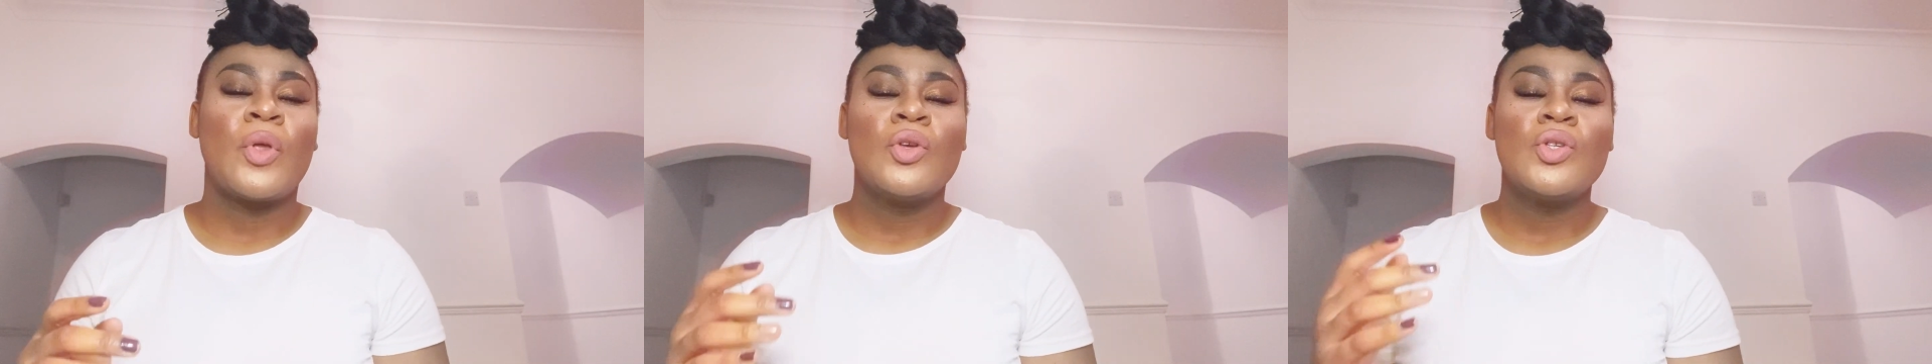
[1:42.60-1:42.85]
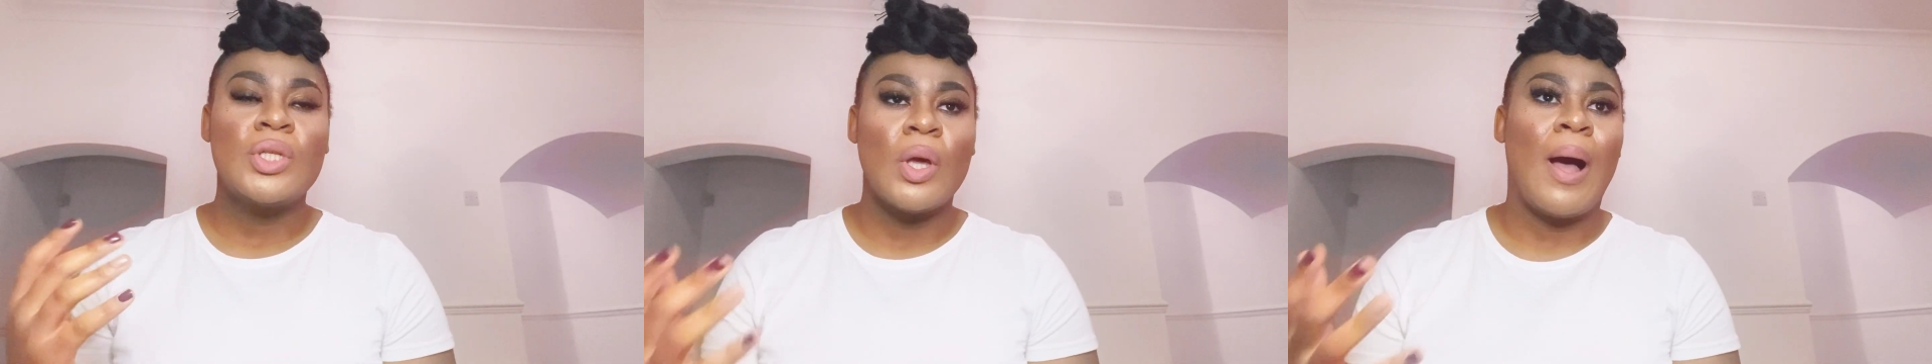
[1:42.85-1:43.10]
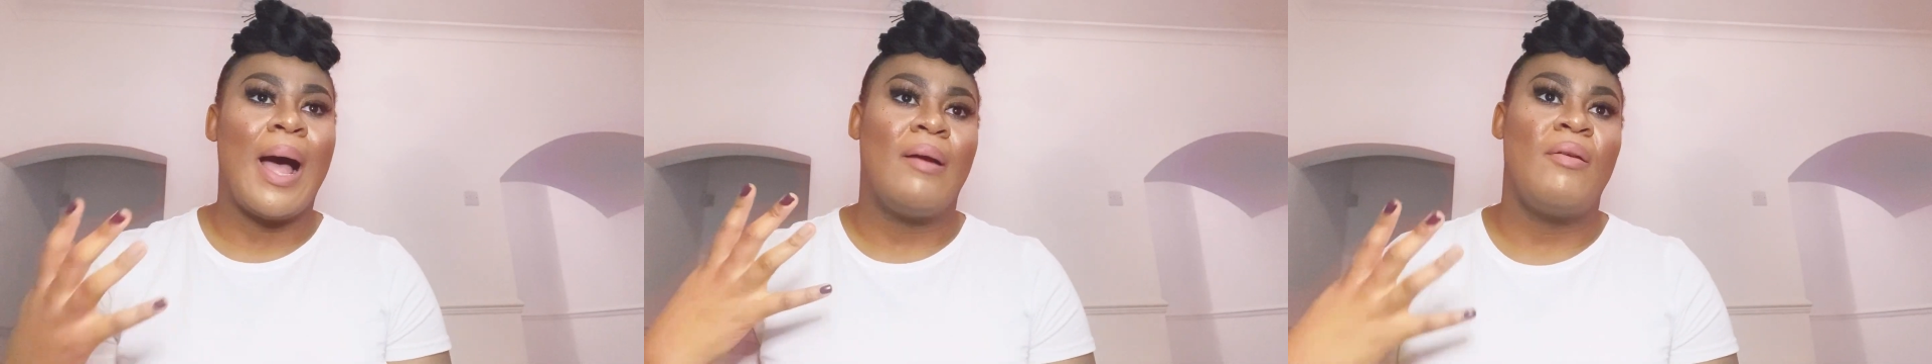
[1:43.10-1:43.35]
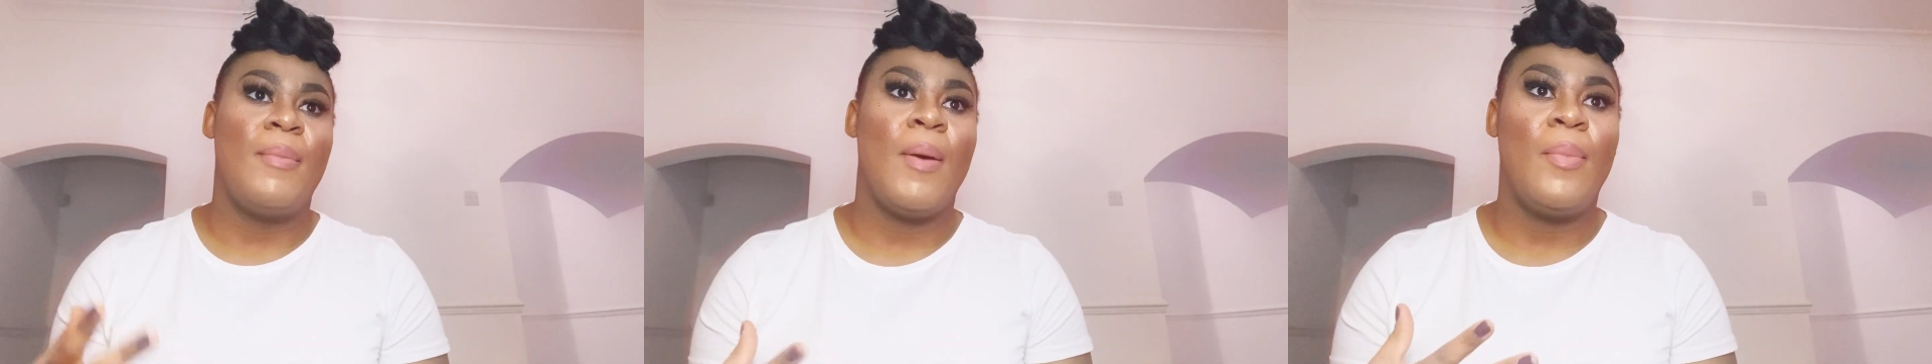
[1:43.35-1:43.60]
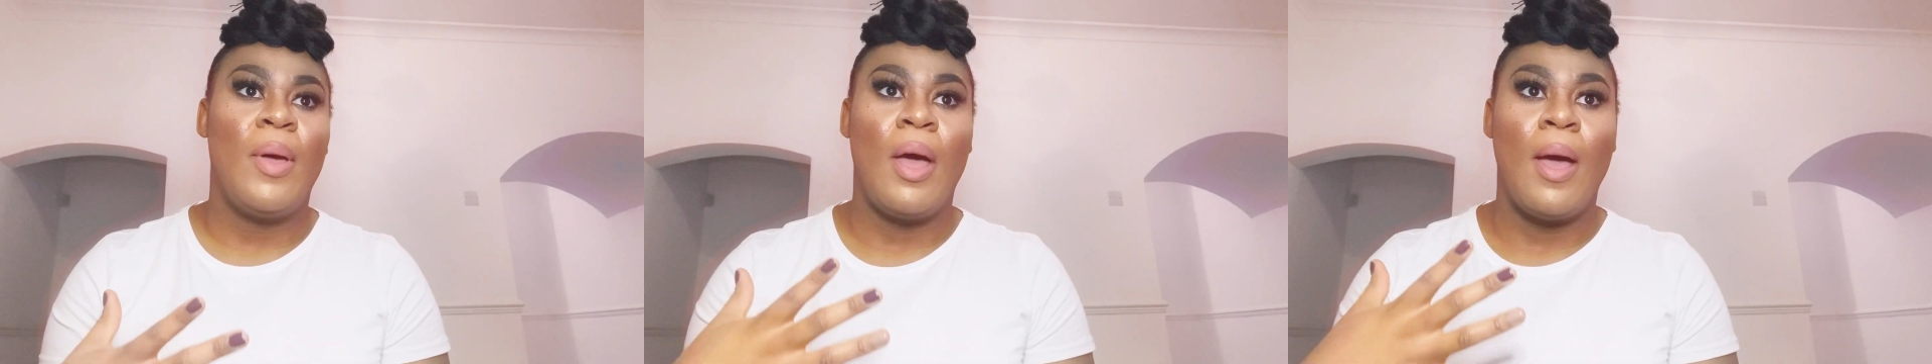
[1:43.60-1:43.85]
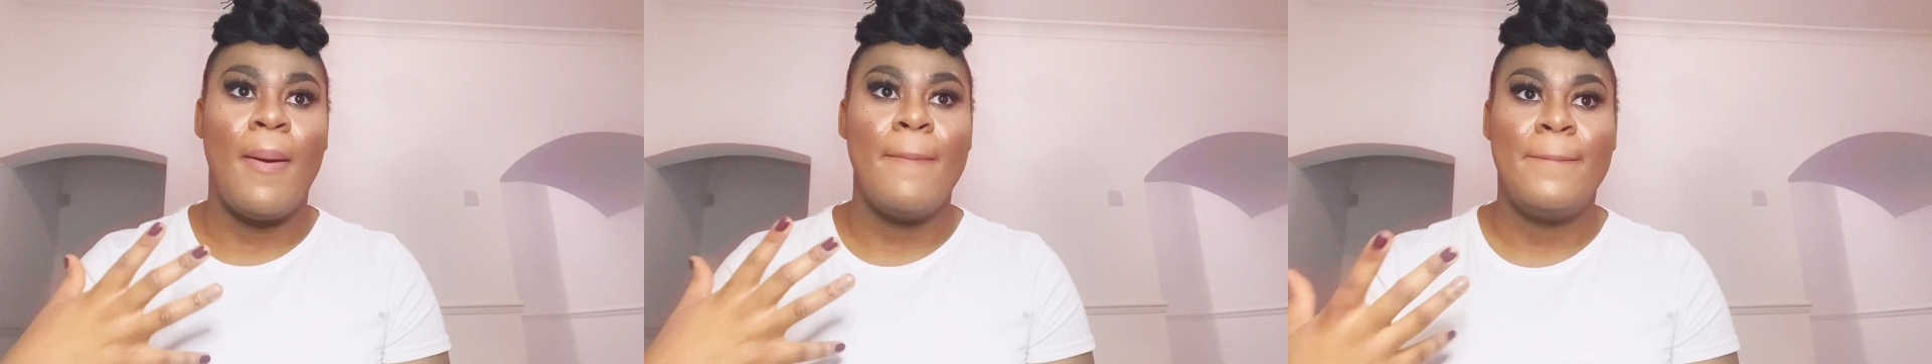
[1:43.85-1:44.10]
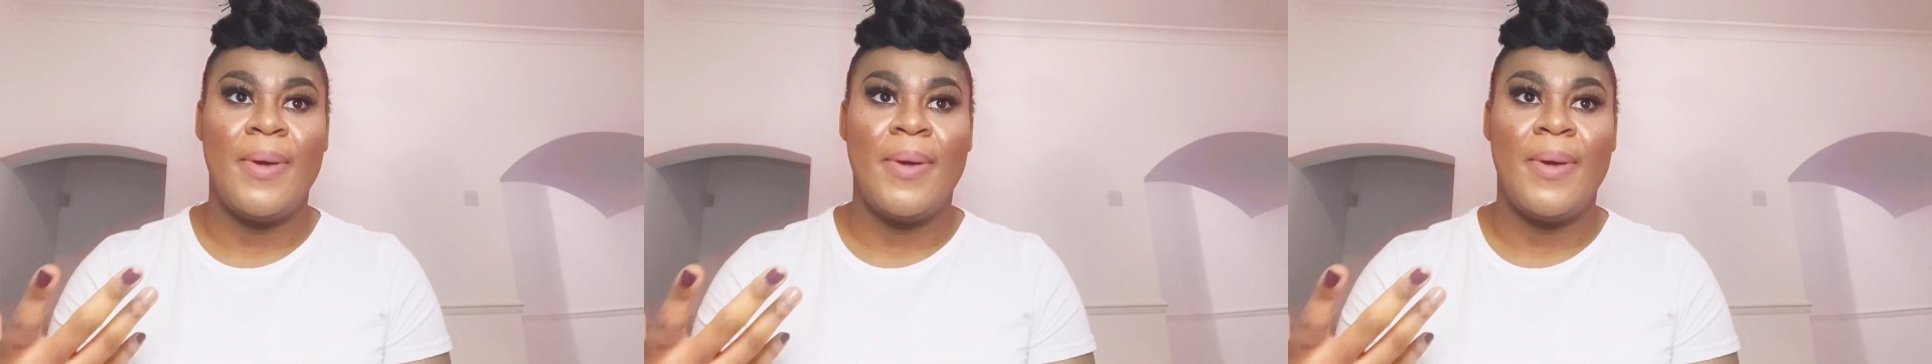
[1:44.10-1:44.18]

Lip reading: So I remember